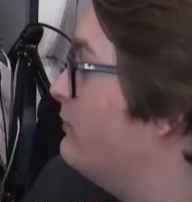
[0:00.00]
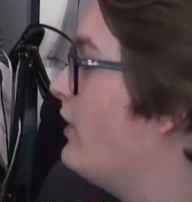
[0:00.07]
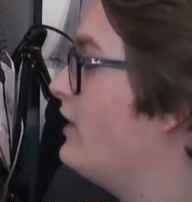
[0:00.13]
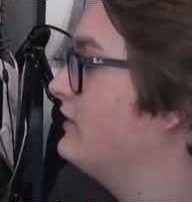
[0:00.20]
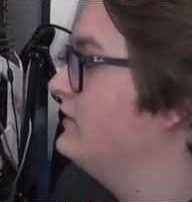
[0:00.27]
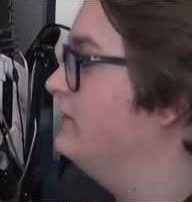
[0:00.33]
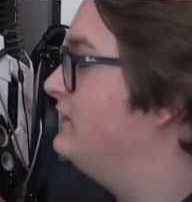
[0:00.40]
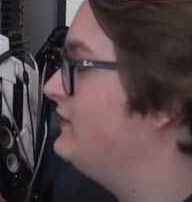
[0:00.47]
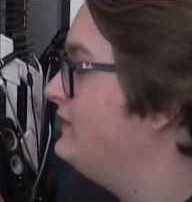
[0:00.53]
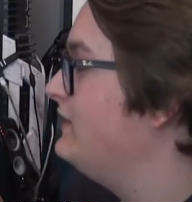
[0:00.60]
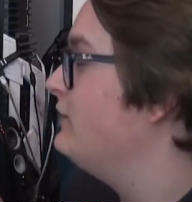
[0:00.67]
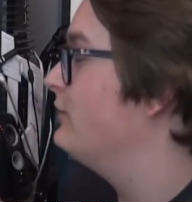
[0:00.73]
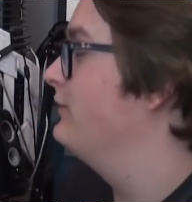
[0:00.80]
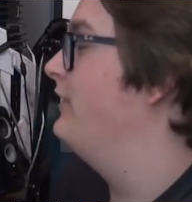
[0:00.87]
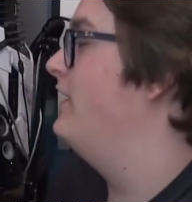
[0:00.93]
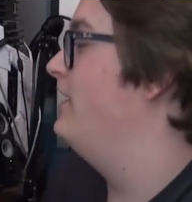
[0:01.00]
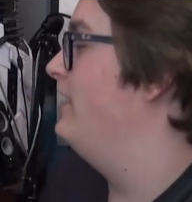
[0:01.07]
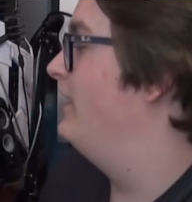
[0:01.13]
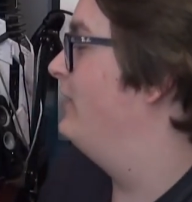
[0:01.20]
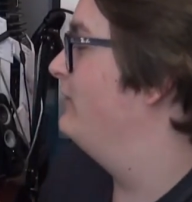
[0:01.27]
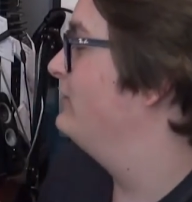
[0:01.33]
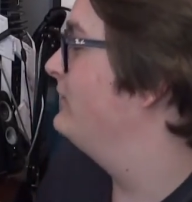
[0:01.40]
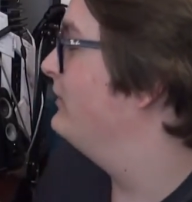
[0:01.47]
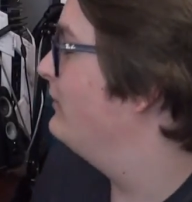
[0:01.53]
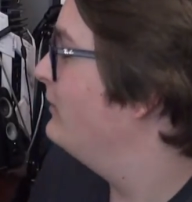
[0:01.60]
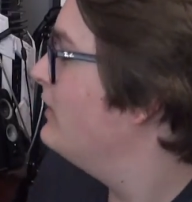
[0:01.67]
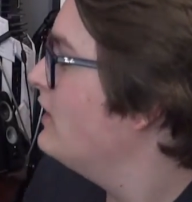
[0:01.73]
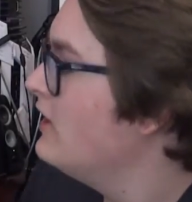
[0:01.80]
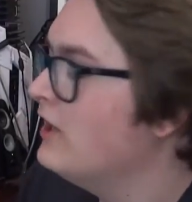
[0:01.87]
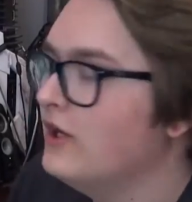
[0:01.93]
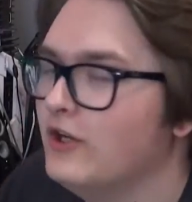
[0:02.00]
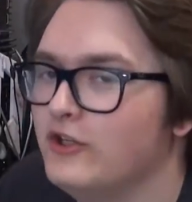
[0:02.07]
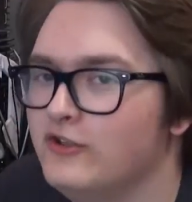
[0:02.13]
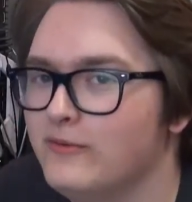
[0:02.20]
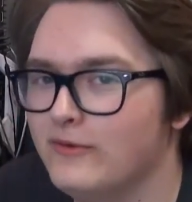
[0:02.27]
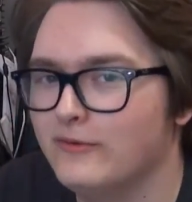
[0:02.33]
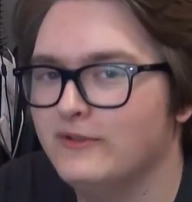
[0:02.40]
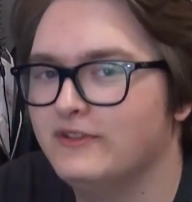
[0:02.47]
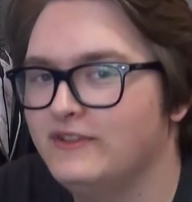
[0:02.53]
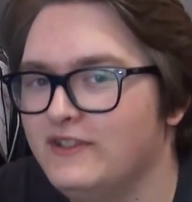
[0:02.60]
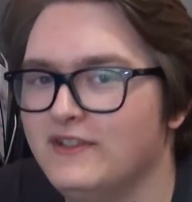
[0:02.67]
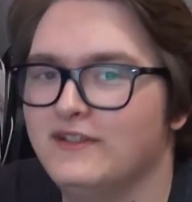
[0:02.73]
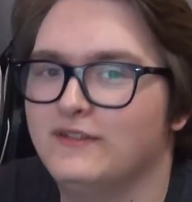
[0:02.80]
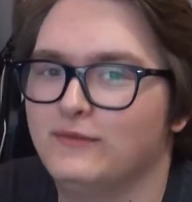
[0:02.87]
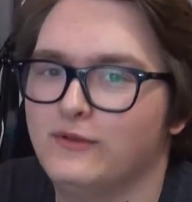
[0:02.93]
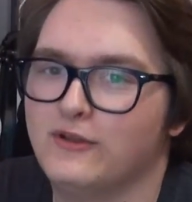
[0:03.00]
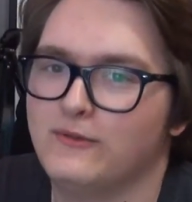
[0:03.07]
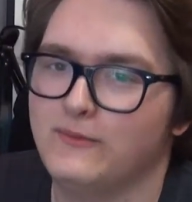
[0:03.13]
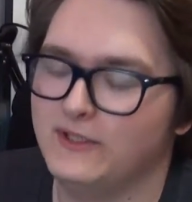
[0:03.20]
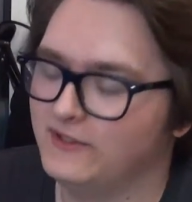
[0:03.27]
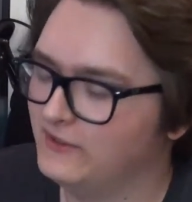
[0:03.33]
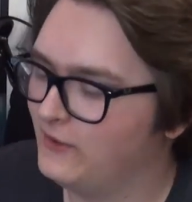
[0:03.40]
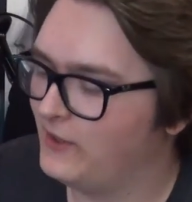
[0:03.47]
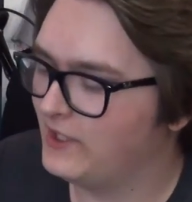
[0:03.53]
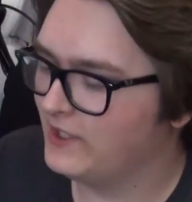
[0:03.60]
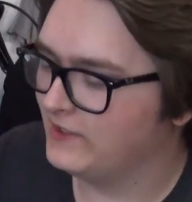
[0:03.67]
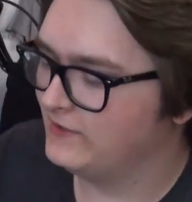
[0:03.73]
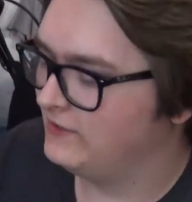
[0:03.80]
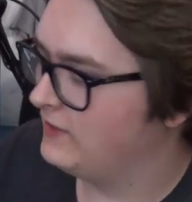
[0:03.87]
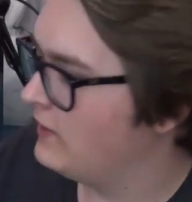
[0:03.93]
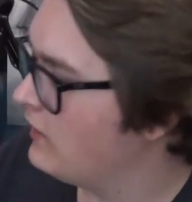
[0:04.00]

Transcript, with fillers: box is sealed right now, so you'll be able to see this with me. So I guess